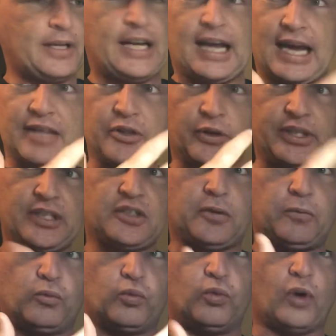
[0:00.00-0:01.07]
there is a
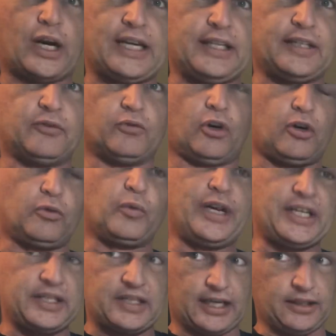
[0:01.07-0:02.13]
right and wrong
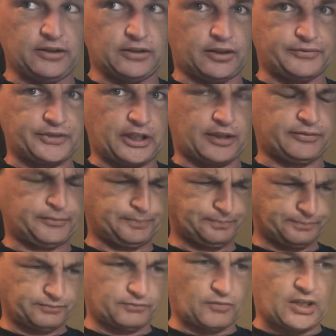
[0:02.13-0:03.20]
way to take gloves off.
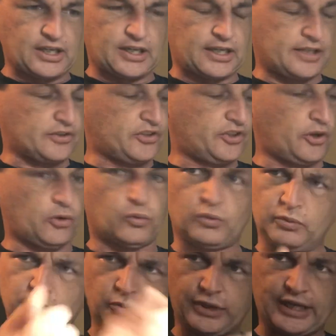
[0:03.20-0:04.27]
And
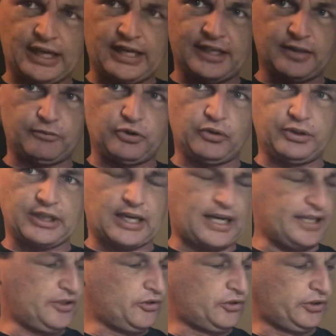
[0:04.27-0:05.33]
so what I end up doing, I
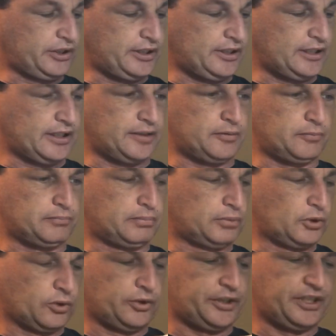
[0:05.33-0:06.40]
usually
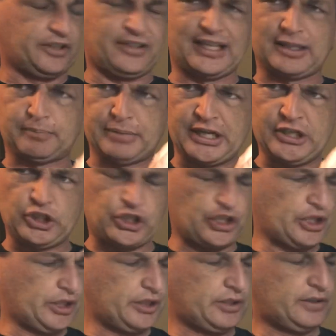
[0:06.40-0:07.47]
employ the
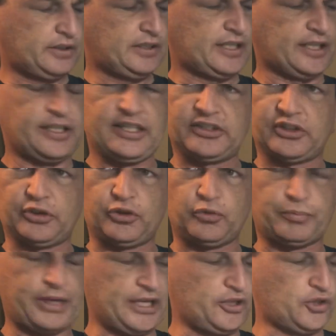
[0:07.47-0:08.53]
pinch technique. So you
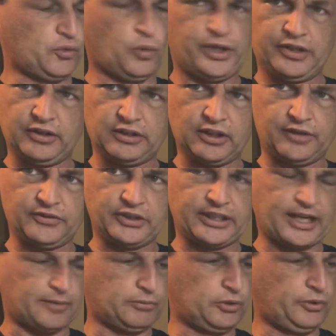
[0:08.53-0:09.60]
pinch one of the gloves and
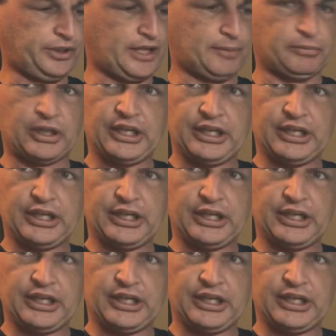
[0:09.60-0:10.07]
kind of pull it up,